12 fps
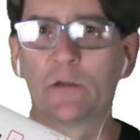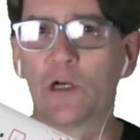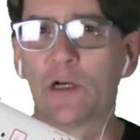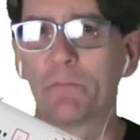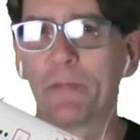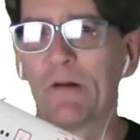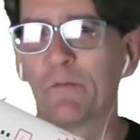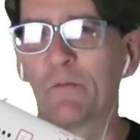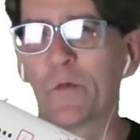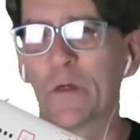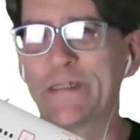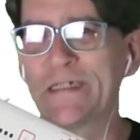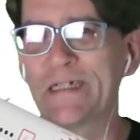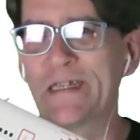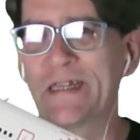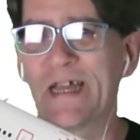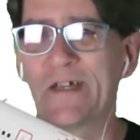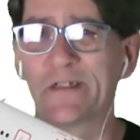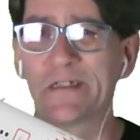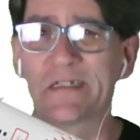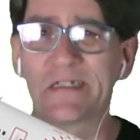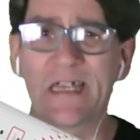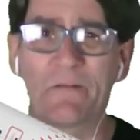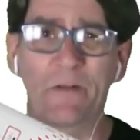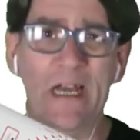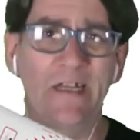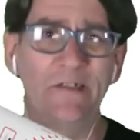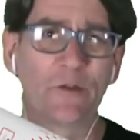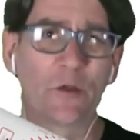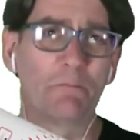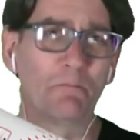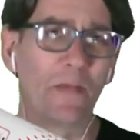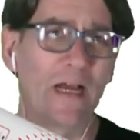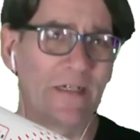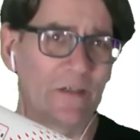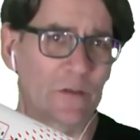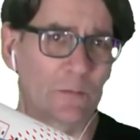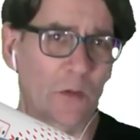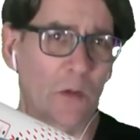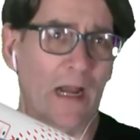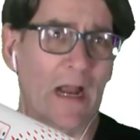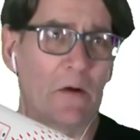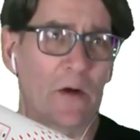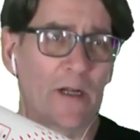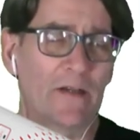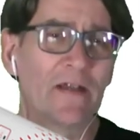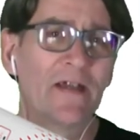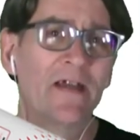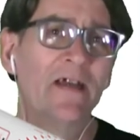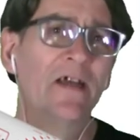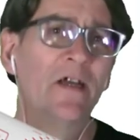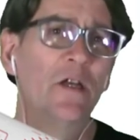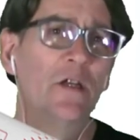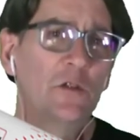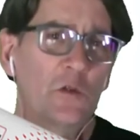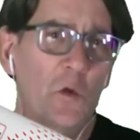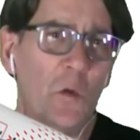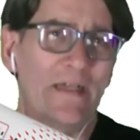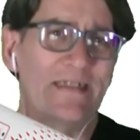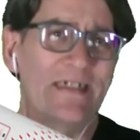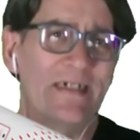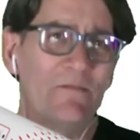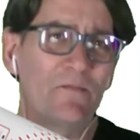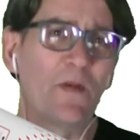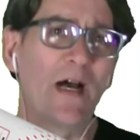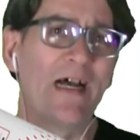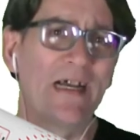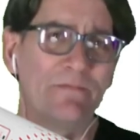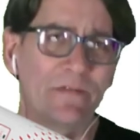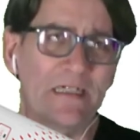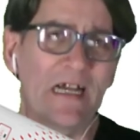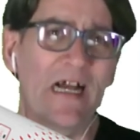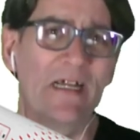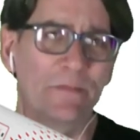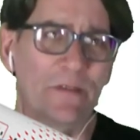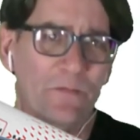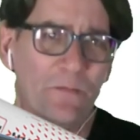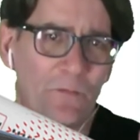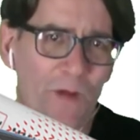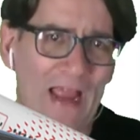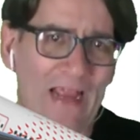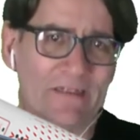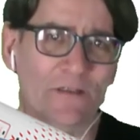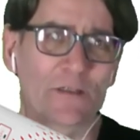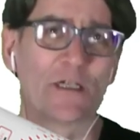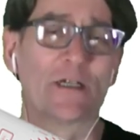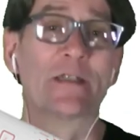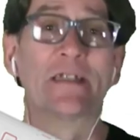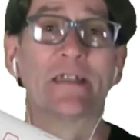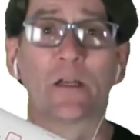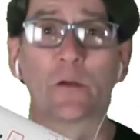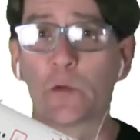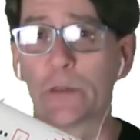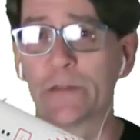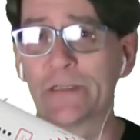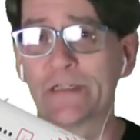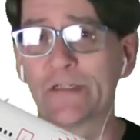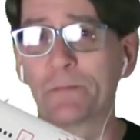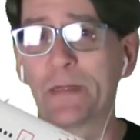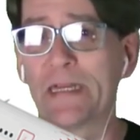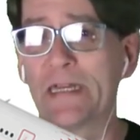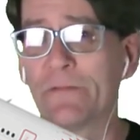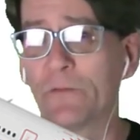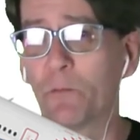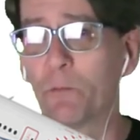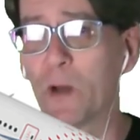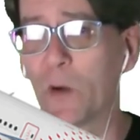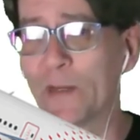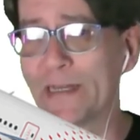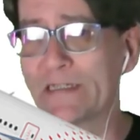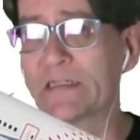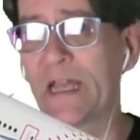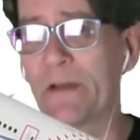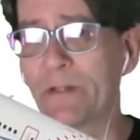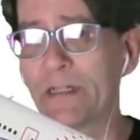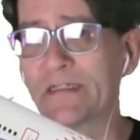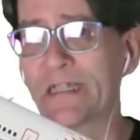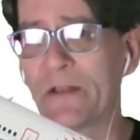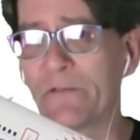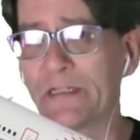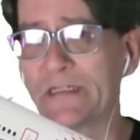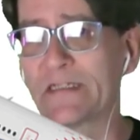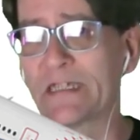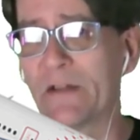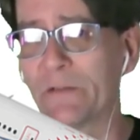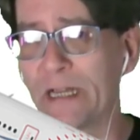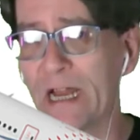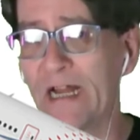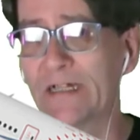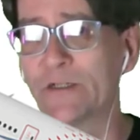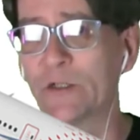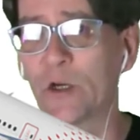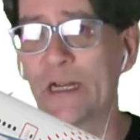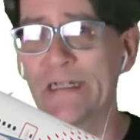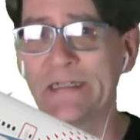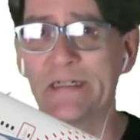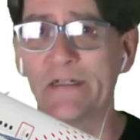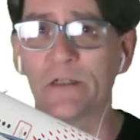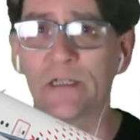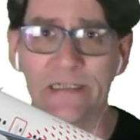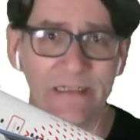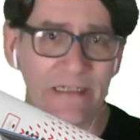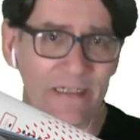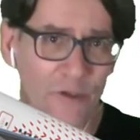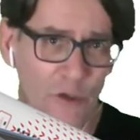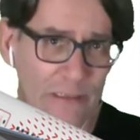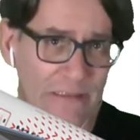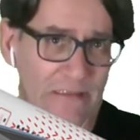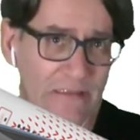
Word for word: or about 14,700 miles per hour, 25 times faster than the cruising speed of a Boeing 777 under ideal conditions.